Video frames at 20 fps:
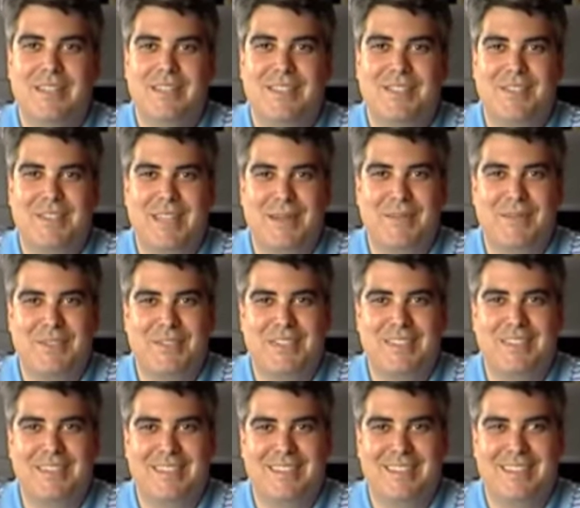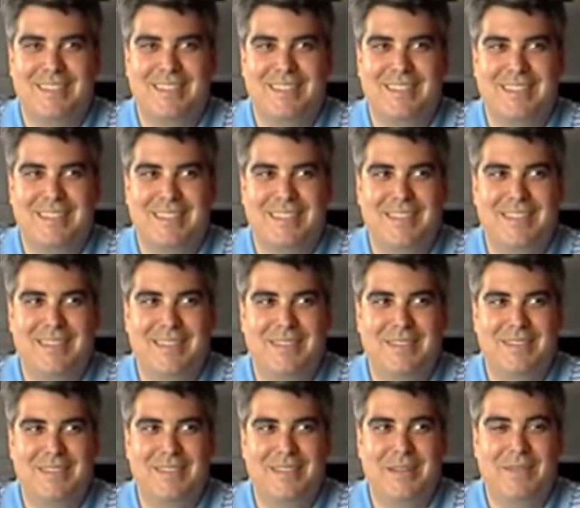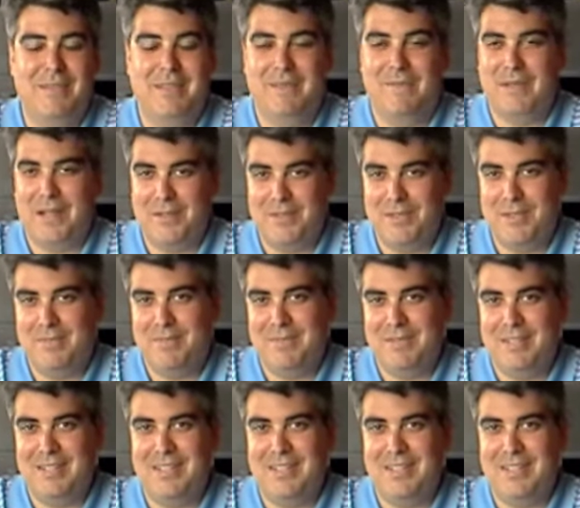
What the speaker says: So that person, they found them.